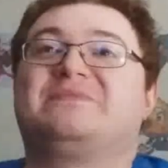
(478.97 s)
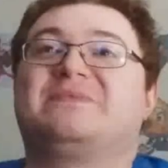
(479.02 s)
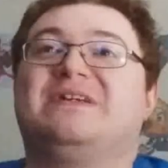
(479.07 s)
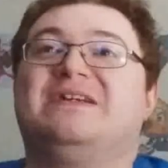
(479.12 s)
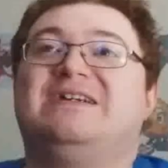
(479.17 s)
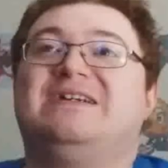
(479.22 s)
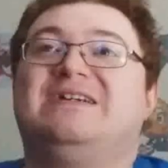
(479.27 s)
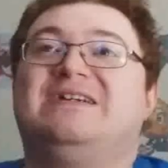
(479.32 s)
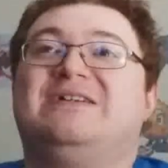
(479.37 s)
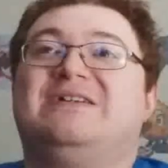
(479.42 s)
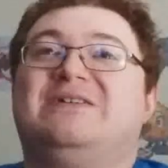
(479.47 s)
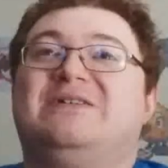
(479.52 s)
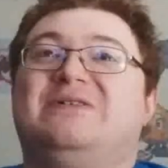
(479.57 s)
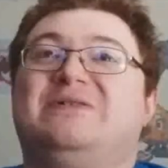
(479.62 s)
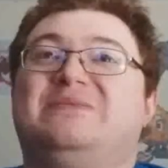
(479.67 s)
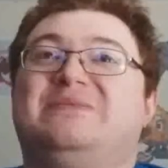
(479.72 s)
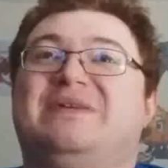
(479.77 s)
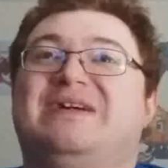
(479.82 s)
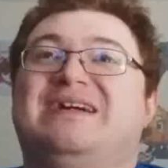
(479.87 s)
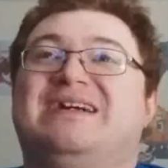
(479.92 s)
Oh
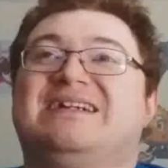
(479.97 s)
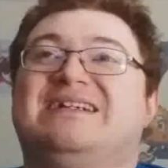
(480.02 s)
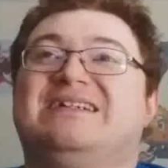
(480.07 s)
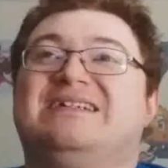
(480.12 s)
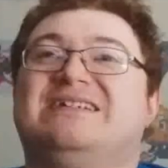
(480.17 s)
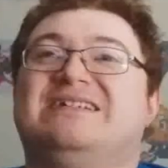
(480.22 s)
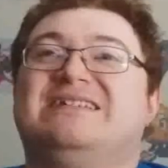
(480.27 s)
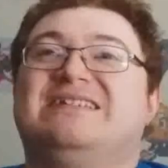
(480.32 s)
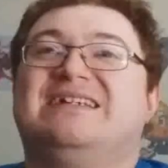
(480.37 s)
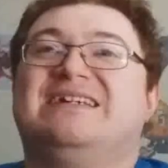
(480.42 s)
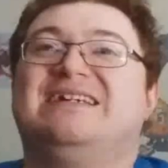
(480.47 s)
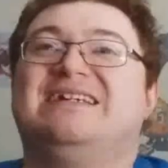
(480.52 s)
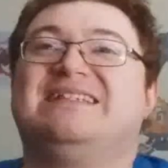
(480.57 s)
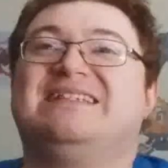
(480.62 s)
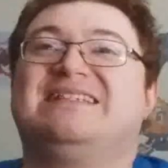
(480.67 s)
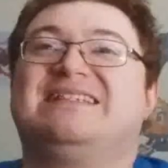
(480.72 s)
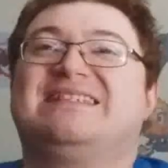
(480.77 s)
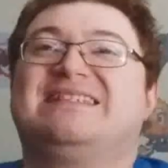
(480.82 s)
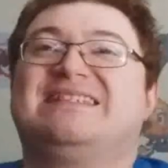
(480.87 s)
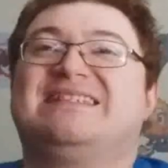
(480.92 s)
my
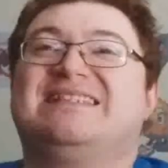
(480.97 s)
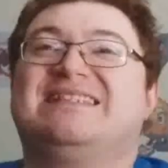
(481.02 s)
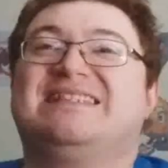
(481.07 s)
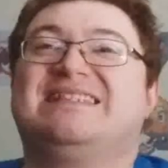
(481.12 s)
goodness.